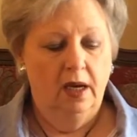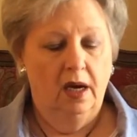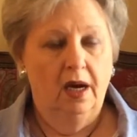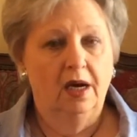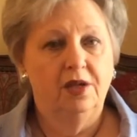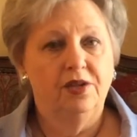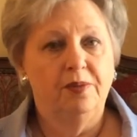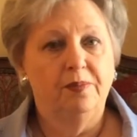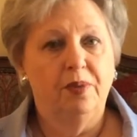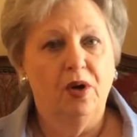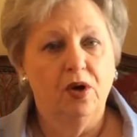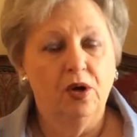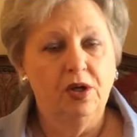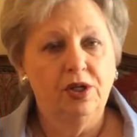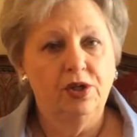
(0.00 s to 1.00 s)
The
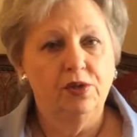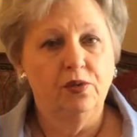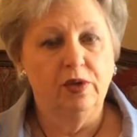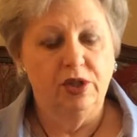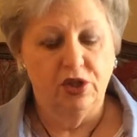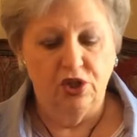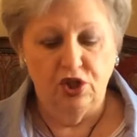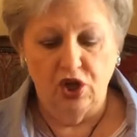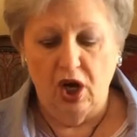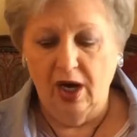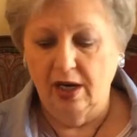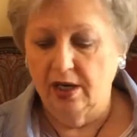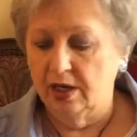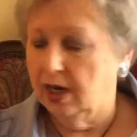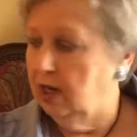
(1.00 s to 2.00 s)
point which
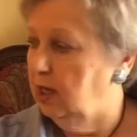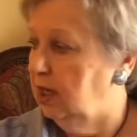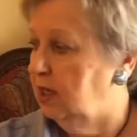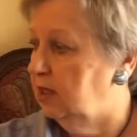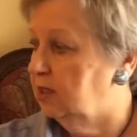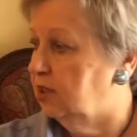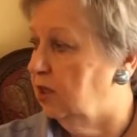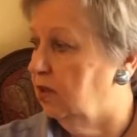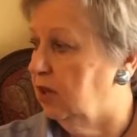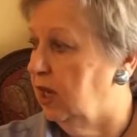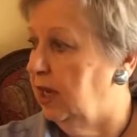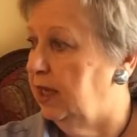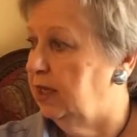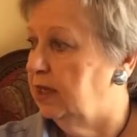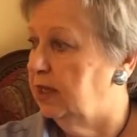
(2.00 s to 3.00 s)
chakra is
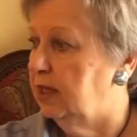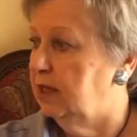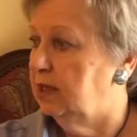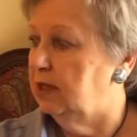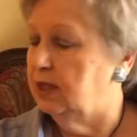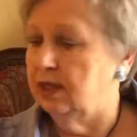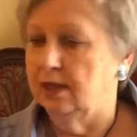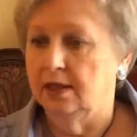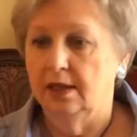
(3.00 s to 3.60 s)
located